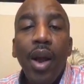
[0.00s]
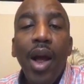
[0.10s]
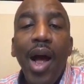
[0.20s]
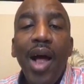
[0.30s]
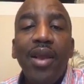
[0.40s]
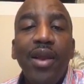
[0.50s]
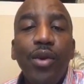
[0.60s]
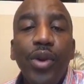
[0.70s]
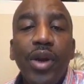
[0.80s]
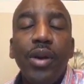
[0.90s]

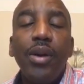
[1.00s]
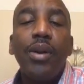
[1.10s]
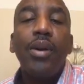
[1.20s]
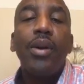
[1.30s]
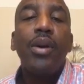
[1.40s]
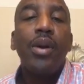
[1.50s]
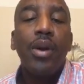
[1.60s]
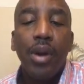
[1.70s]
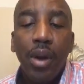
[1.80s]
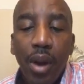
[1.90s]
Hallelujah.
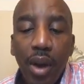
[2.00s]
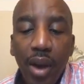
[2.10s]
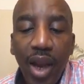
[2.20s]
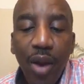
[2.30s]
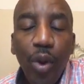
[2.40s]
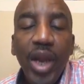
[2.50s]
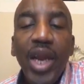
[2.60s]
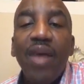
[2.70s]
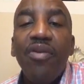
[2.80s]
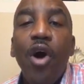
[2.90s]
Can we
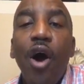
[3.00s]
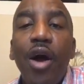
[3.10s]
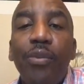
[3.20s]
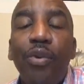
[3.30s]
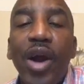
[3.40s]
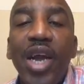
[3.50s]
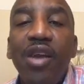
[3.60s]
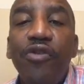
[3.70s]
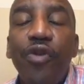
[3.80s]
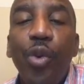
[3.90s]
give God
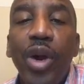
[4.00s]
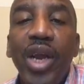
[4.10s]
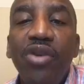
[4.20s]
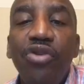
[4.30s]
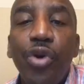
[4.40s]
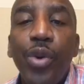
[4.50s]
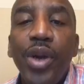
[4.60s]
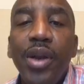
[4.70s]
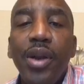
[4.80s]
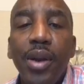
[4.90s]
praise for what He's
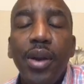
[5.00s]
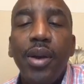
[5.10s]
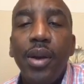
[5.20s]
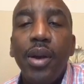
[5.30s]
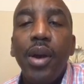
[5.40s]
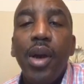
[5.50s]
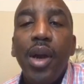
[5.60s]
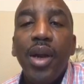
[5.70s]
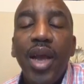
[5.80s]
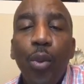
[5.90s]
doing?
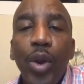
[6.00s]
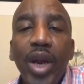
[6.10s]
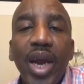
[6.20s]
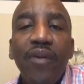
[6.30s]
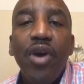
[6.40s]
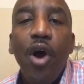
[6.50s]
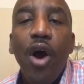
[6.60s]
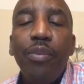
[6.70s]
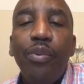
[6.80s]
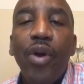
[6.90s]
Can we give
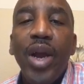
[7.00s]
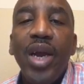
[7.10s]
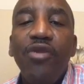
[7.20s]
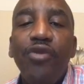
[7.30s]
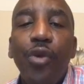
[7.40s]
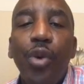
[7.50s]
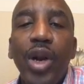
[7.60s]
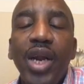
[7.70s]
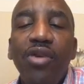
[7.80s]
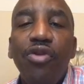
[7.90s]
God praise for what
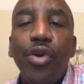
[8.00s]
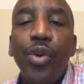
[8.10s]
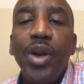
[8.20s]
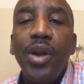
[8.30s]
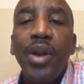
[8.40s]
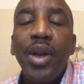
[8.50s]
He's doing?